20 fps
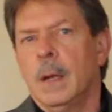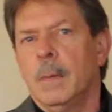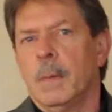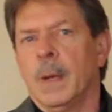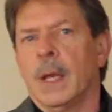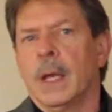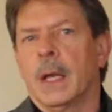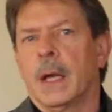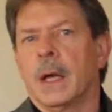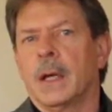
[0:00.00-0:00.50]

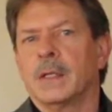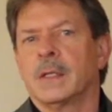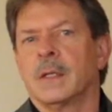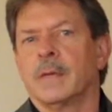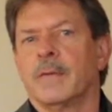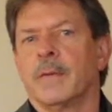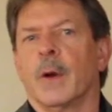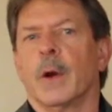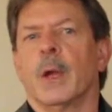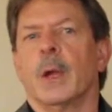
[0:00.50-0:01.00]
because
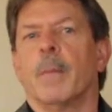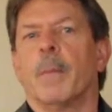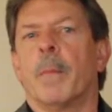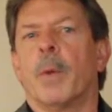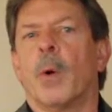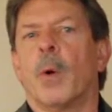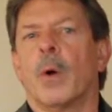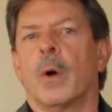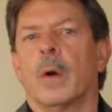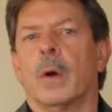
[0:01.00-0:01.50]
it's very
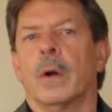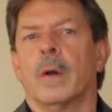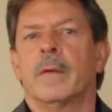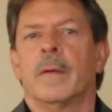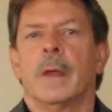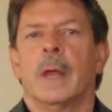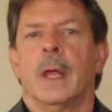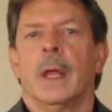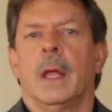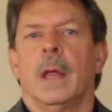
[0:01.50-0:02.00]

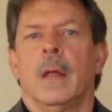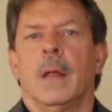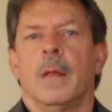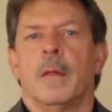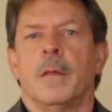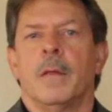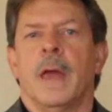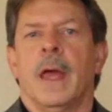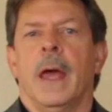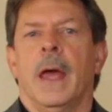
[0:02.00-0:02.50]
important
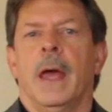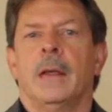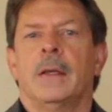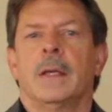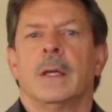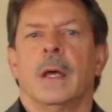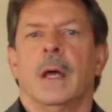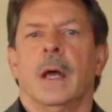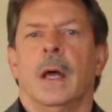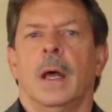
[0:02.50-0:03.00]
that